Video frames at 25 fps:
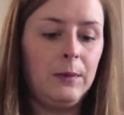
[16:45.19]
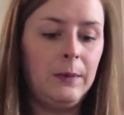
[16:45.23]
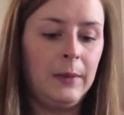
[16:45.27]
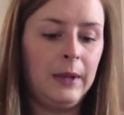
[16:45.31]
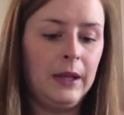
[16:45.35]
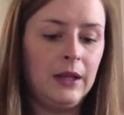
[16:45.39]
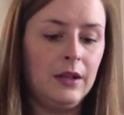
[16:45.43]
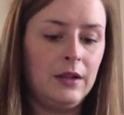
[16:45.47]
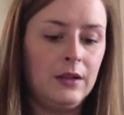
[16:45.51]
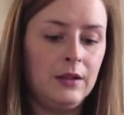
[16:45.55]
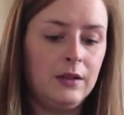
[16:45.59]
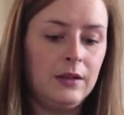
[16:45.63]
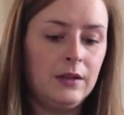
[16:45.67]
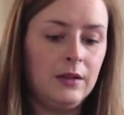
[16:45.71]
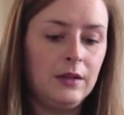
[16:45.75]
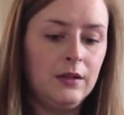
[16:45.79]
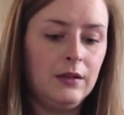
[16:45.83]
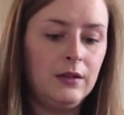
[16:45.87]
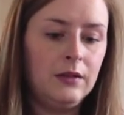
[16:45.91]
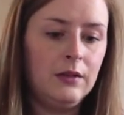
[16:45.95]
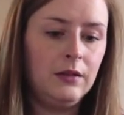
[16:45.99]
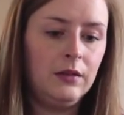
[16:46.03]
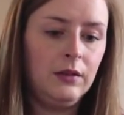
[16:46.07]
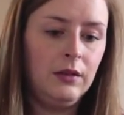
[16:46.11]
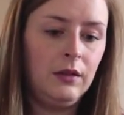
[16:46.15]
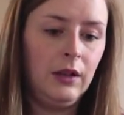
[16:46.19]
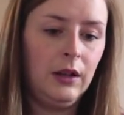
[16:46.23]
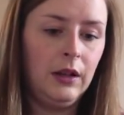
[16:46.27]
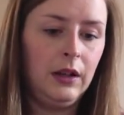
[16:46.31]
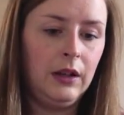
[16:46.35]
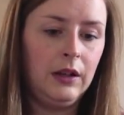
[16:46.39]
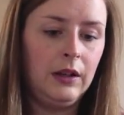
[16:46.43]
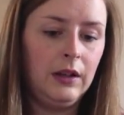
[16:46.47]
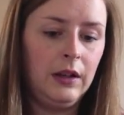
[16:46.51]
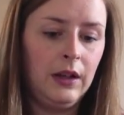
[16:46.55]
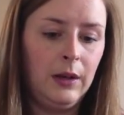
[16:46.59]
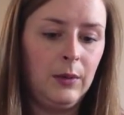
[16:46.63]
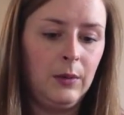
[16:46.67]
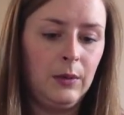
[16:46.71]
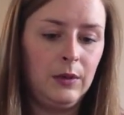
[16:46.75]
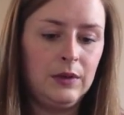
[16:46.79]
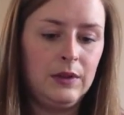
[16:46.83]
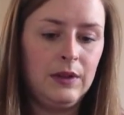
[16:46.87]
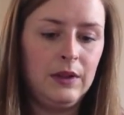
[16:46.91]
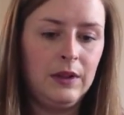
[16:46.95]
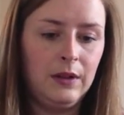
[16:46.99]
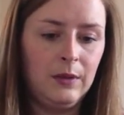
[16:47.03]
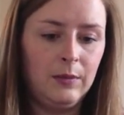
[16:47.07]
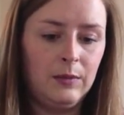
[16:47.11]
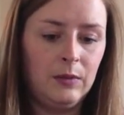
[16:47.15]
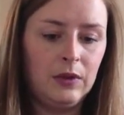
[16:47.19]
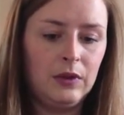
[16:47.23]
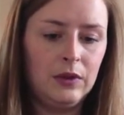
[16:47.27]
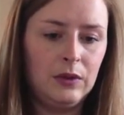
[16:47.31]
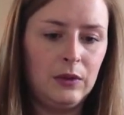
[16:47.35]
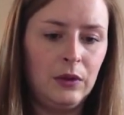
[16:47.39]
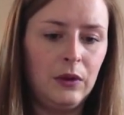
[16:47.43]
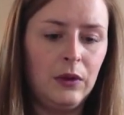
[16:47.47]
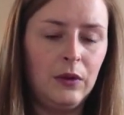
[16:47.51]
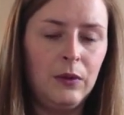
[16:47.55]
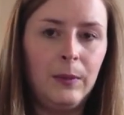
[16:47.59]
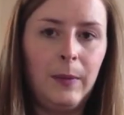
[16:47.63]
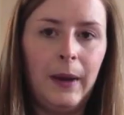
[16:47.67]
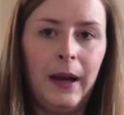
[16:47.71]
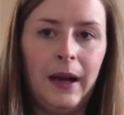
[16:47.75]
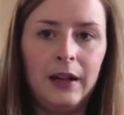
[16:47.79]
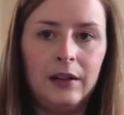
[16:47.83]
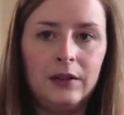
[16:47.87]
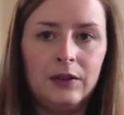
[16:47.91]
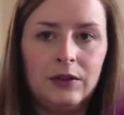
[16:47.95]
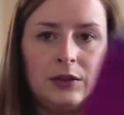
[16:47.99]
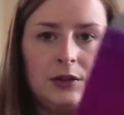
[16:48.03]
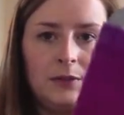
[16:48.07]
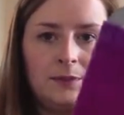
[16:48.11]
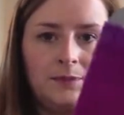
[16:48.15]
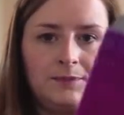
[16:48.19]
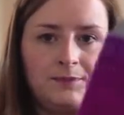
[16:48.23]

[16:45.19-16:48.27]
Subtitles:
because I wanted them to sort of match.